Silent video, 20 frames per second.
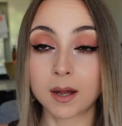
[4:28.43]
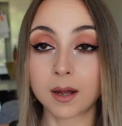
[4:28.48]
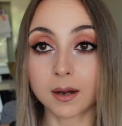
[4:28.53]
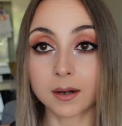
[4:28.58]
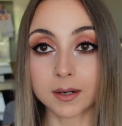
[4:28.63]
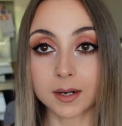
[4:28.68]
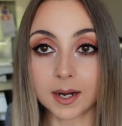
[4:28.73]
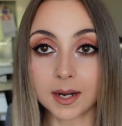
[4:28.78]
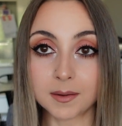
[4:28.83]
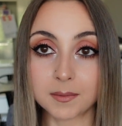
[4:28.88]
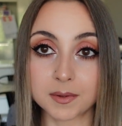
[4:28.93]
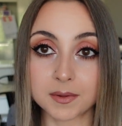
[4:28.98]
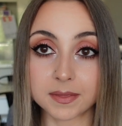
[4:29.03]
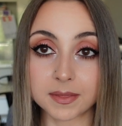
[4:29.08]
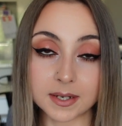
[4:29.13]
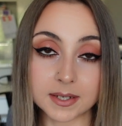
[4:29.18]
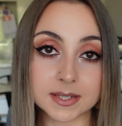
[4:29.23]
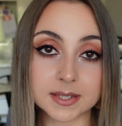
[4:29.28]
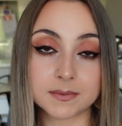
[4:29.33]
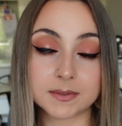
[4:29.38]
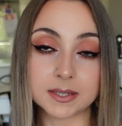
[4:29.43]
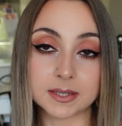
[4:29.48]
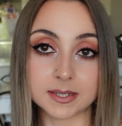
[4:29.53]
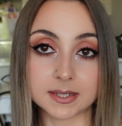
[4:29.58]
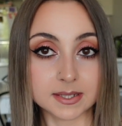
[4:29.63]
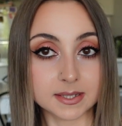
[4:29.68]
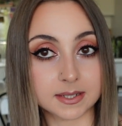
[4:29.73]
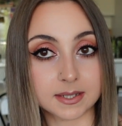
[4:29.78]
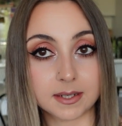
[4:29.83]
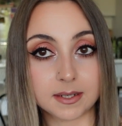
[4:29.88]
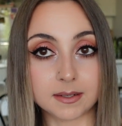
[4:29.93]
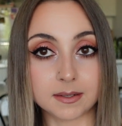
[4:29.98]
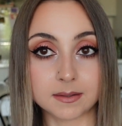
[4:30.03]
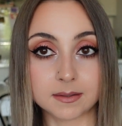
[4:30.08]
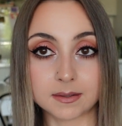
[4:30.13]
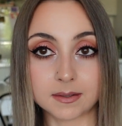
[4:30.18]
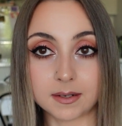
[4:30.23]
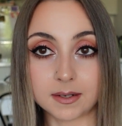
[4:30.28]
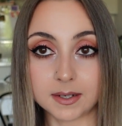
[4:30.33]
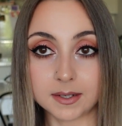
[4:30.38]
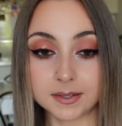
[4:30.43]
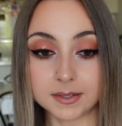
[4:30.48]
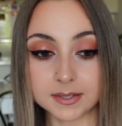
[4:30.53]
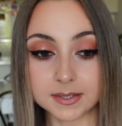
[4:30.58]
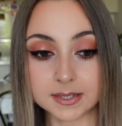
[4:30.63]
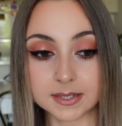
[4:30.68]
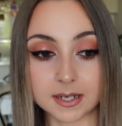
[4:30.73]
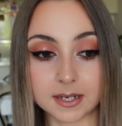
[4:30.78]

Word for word: All right, well, thanks for listening, guys.